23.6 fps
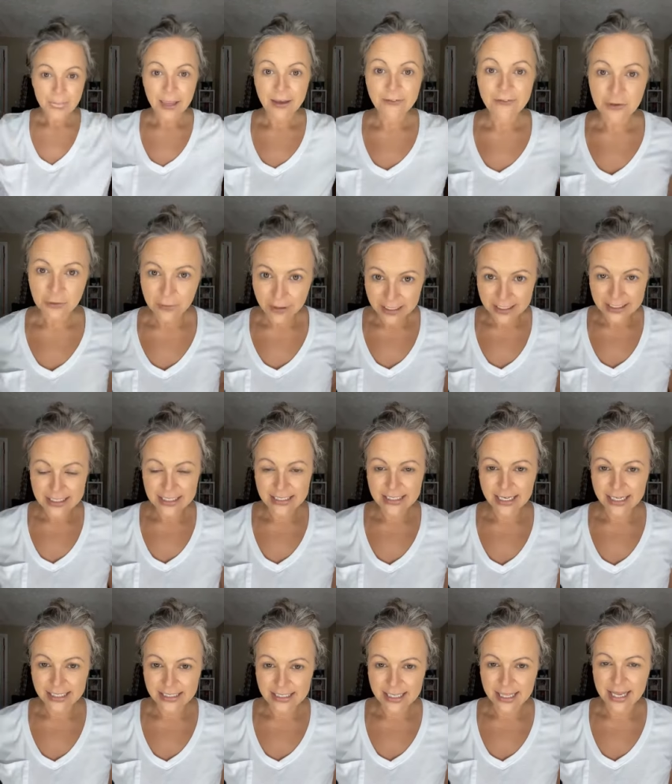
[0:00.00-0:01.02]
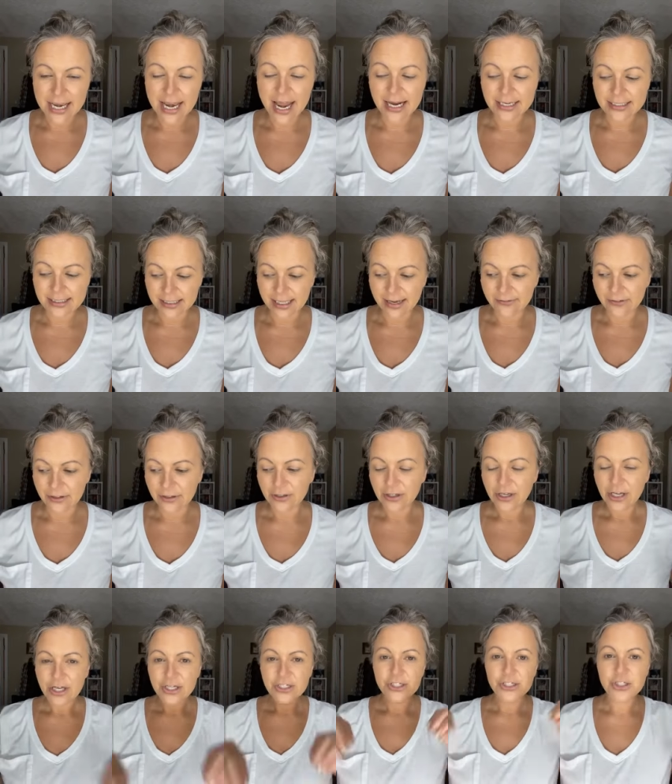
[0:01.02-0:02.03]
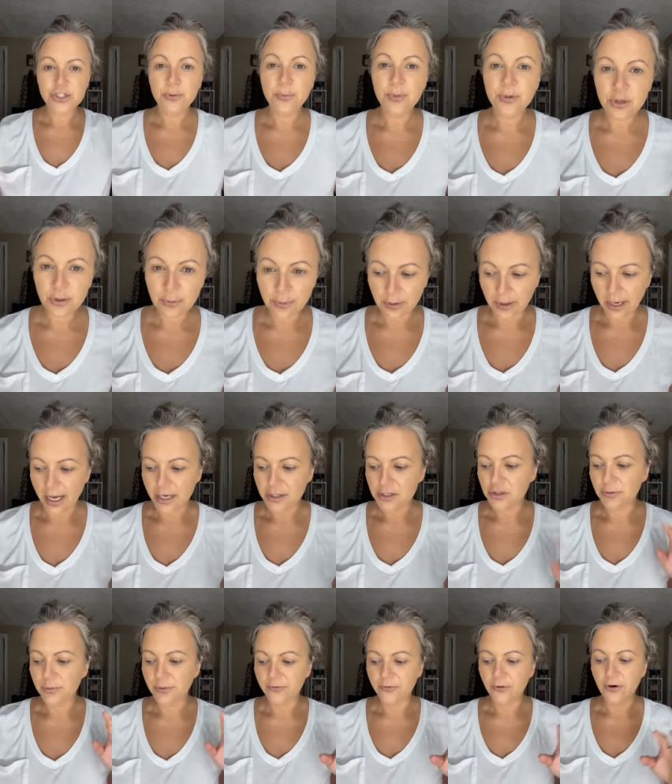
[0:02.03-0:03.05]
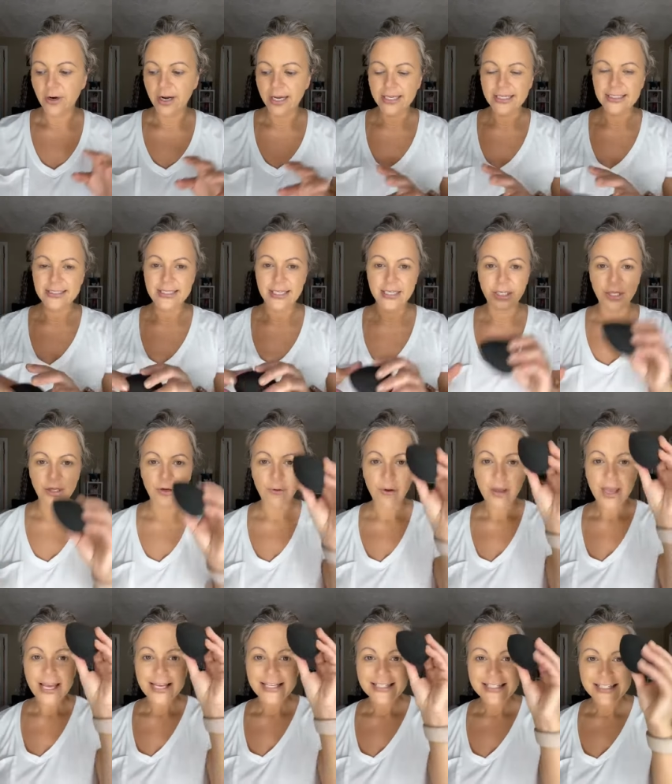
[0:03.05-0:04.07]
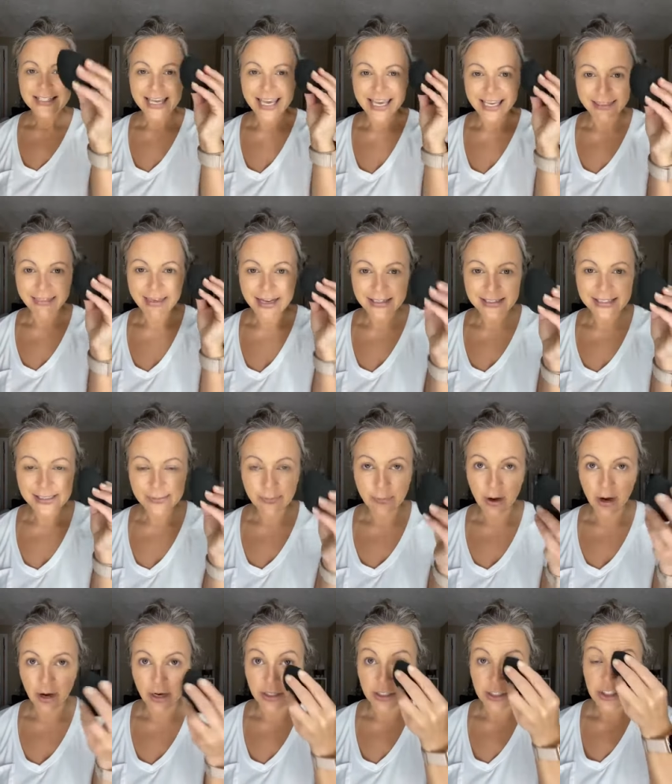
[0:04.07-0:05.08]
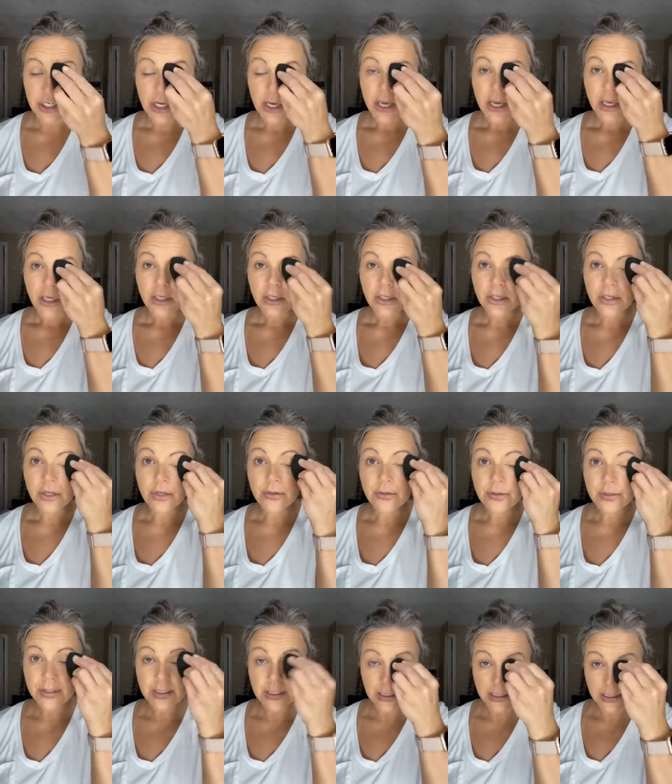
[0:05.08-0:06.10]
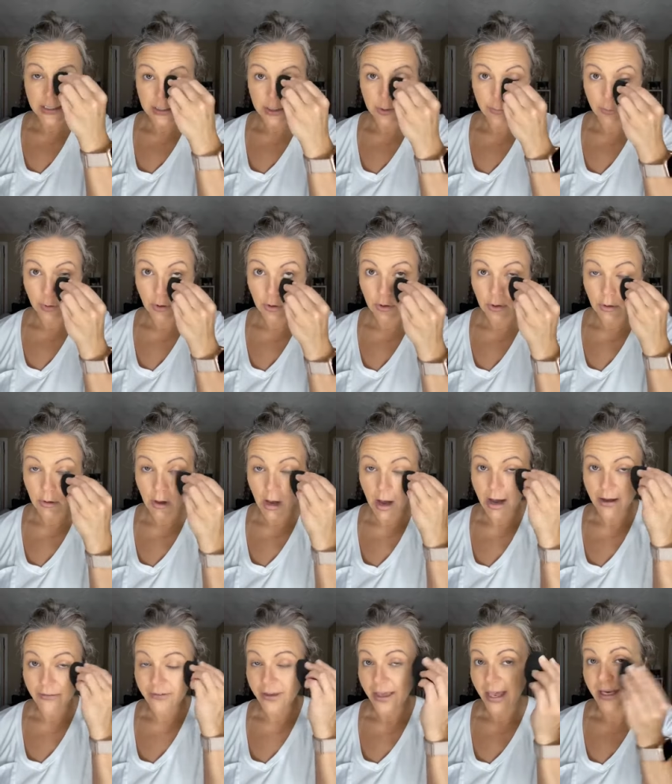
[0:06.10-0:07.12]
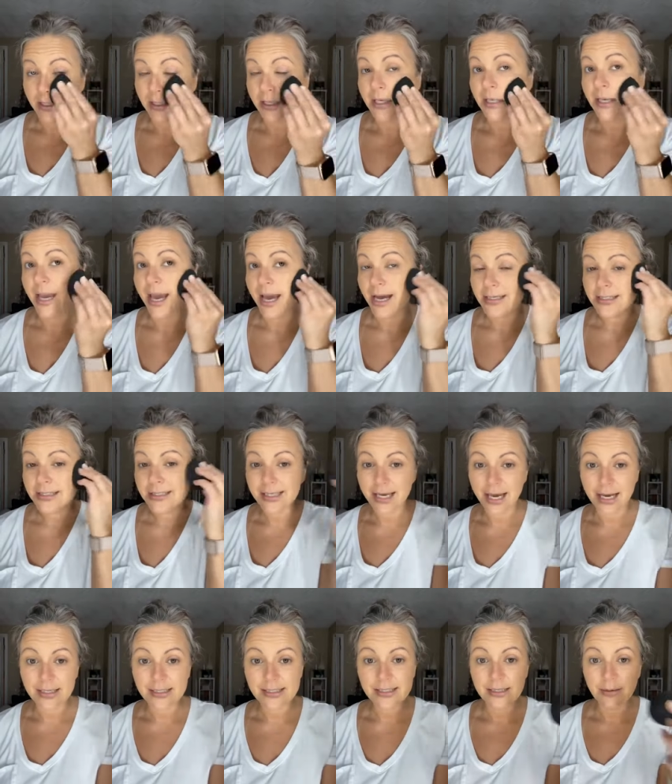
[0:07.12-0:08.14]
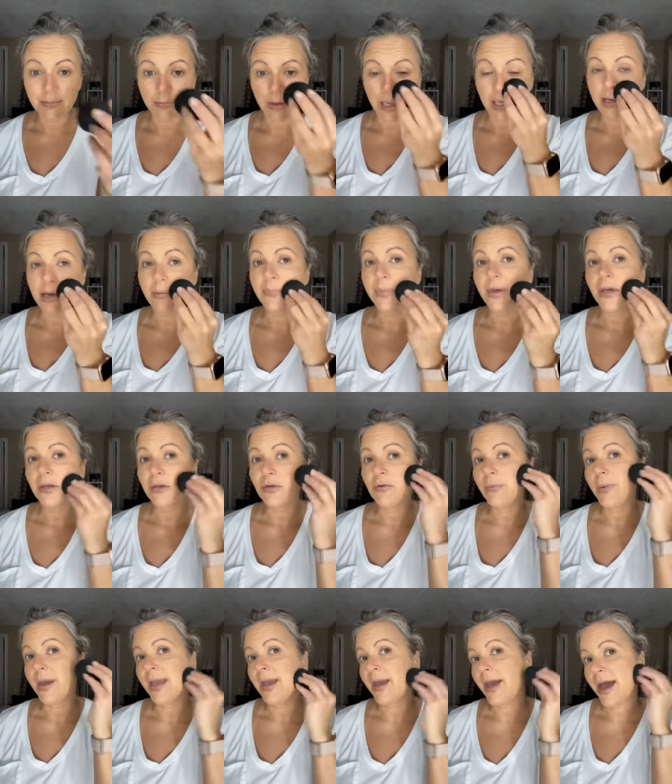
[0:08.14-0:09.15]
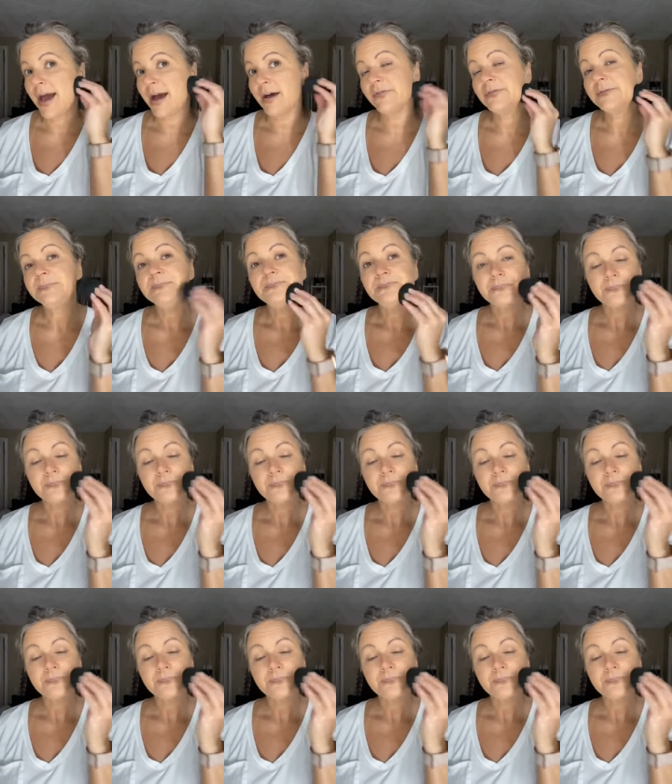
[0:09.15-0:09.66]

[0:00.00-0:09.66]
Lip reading: if you're ready to take it to the next level, super duper natural before I continue, take that sponge, use this to pull off any excess makeup that you may have.